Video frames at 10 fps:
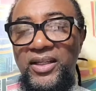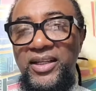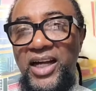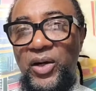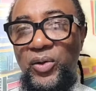
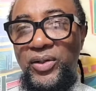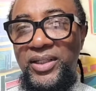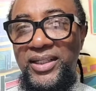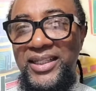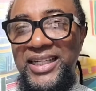Now,
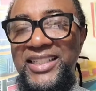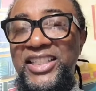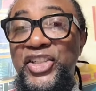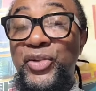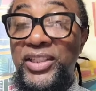is
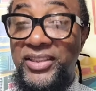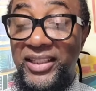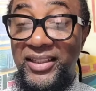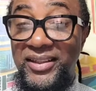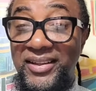it
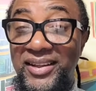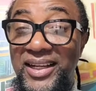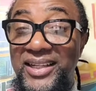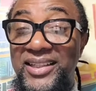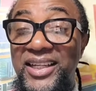interesting
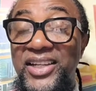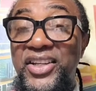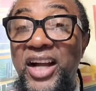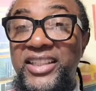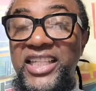that
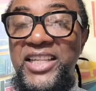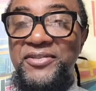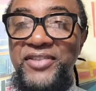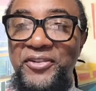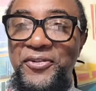not
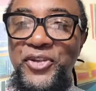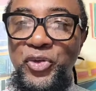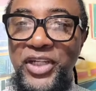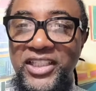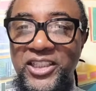even a
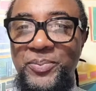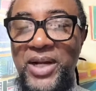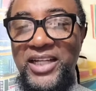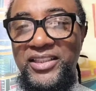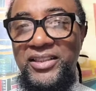few days has
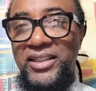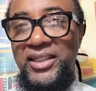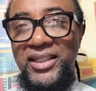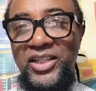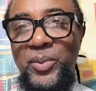passed
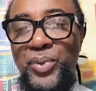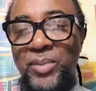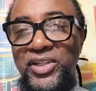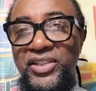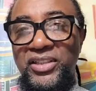and the
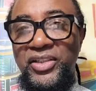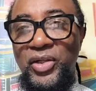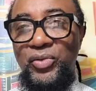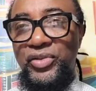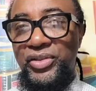Prime Minister has
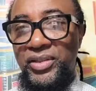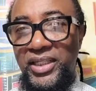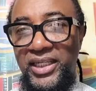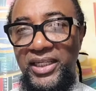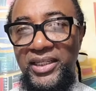announced
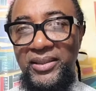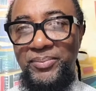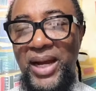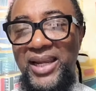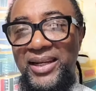a
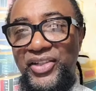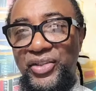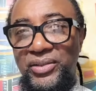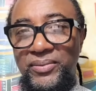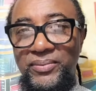
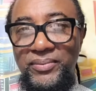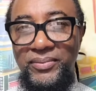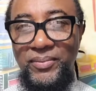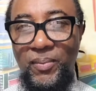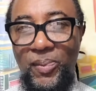by-election?
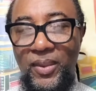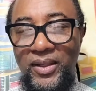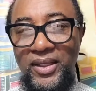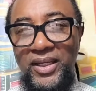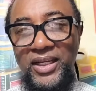
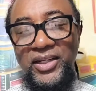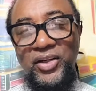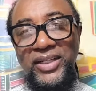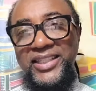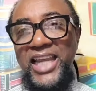
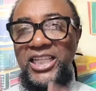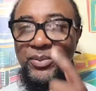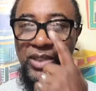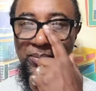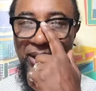Now, that
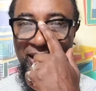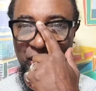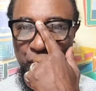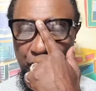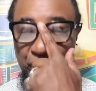takes me
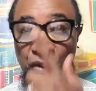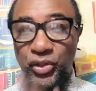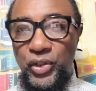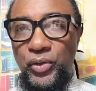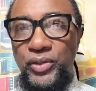back to a
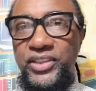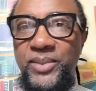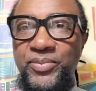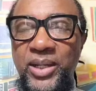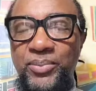year ago in
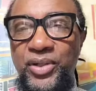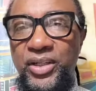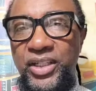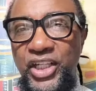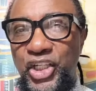
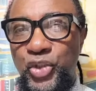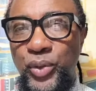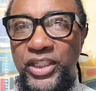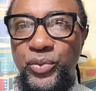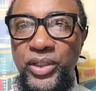September
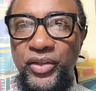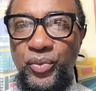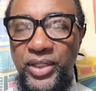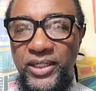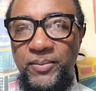
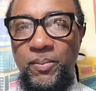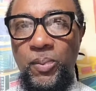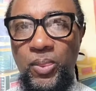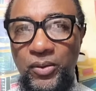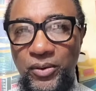2023,
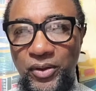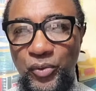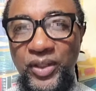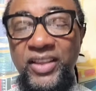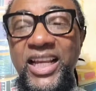
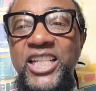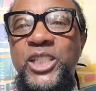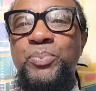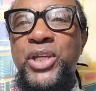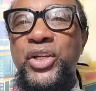when the then
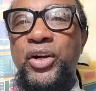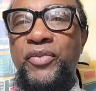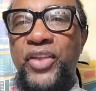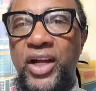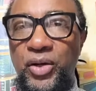Speaker
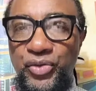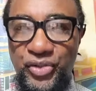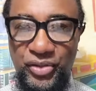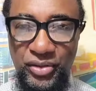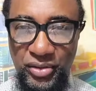of the
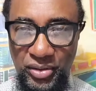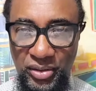House